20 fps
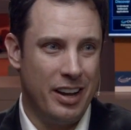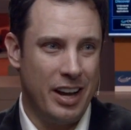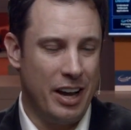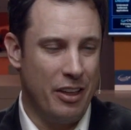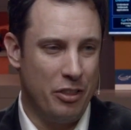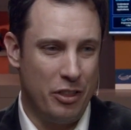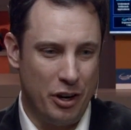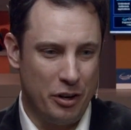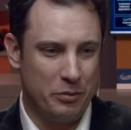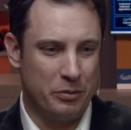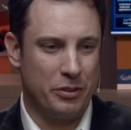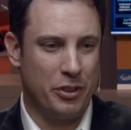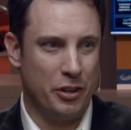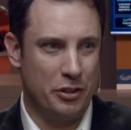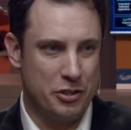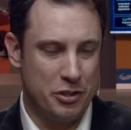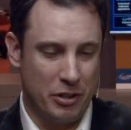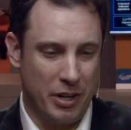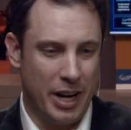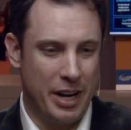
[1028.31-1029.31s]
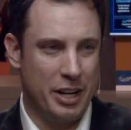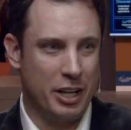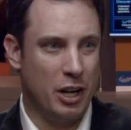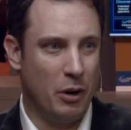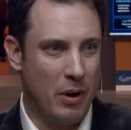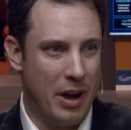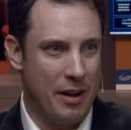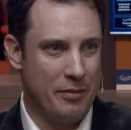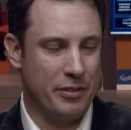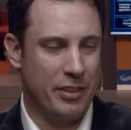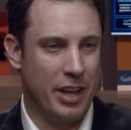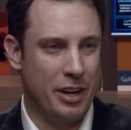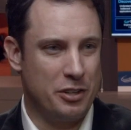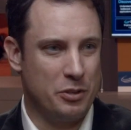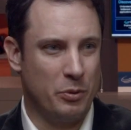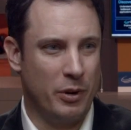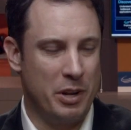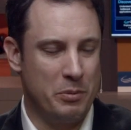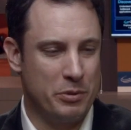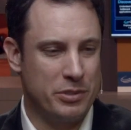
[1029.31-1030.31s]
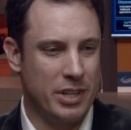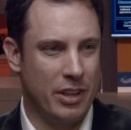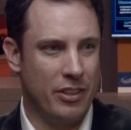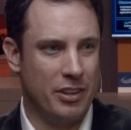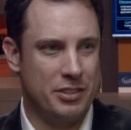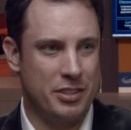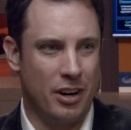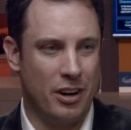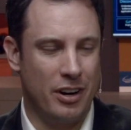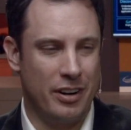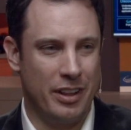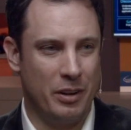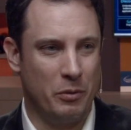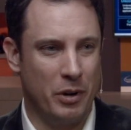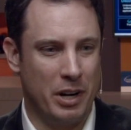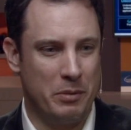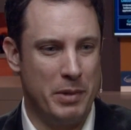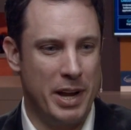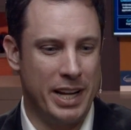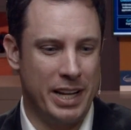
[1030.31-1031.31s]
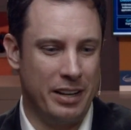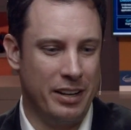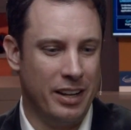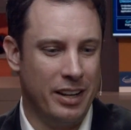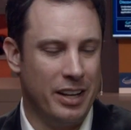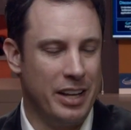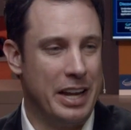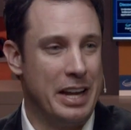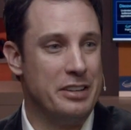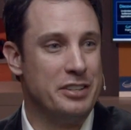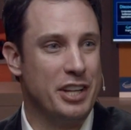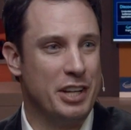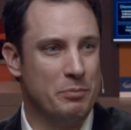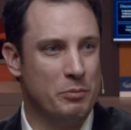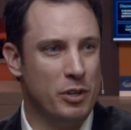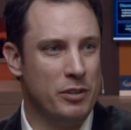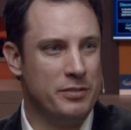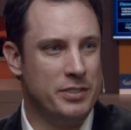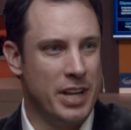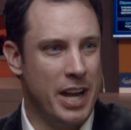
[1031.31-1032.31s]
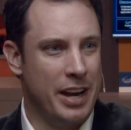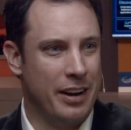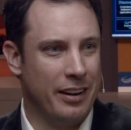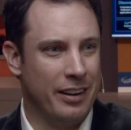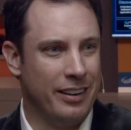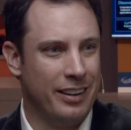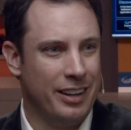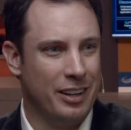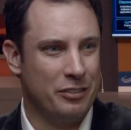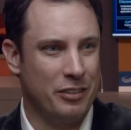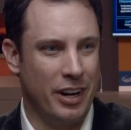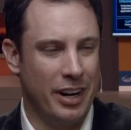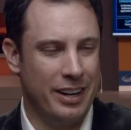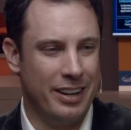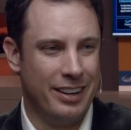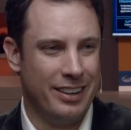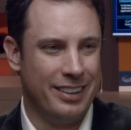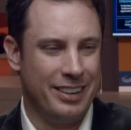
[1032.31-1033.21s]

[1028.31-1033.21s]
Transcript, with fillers: And they're trying to go after that 20% that's hard. They want to make it easy to move data, right?